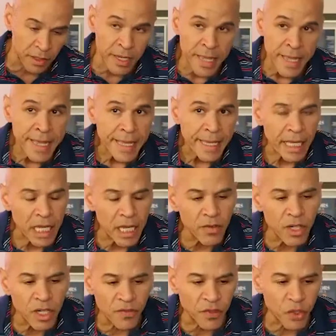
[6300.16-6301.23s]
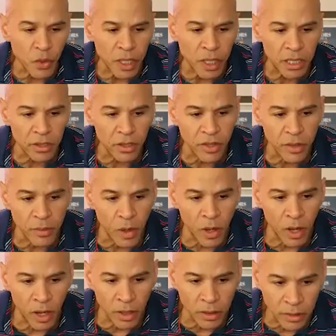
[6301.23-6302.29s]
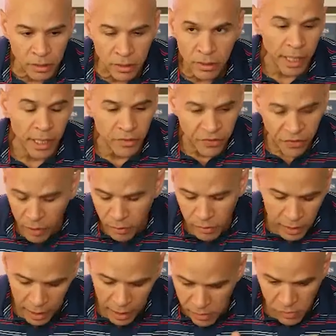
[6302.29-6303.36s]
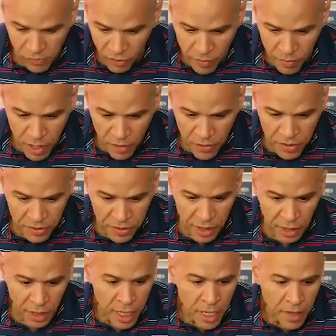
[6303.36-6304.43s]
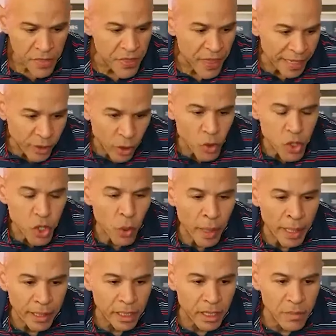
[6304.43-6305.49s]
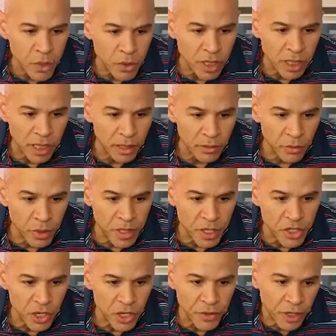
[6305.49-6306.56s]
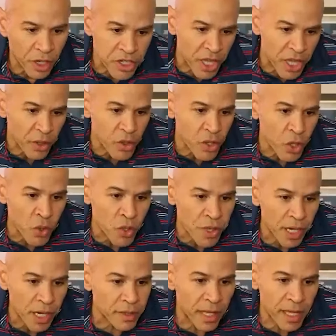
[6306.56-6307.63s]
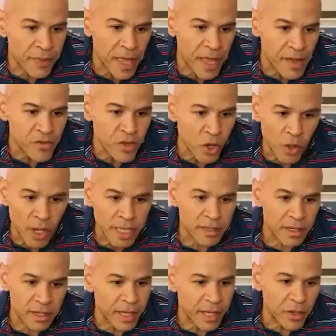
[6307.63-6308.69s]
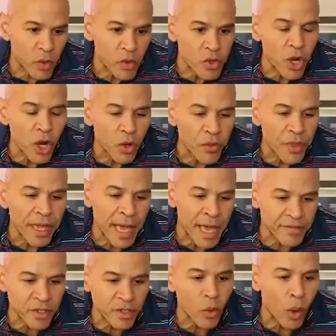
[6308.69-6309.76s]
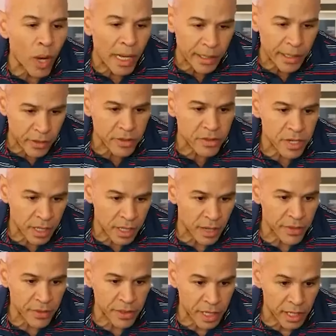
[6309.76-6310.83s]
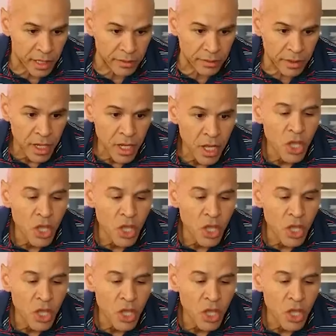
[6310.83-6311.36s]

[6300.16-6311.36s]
there. Even if you heal them all, right, from the other thing, they don't know how to communicate with each other because they don't know who they have no idea. They don't know. They haven't wired together yet.